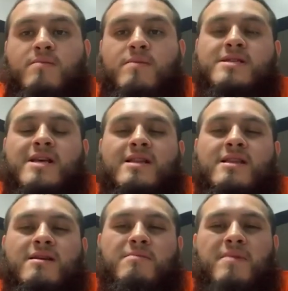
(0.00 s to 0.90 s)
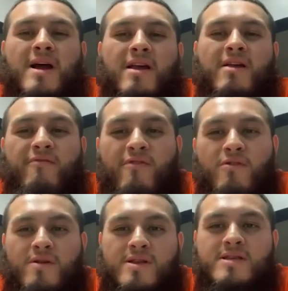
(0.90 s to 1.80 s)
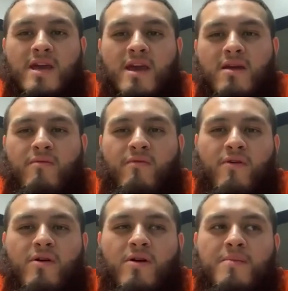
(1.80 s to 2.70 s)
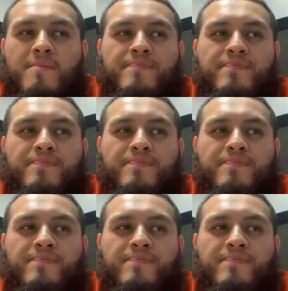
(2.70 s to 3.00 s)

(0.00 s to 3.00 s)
because I think my influence came from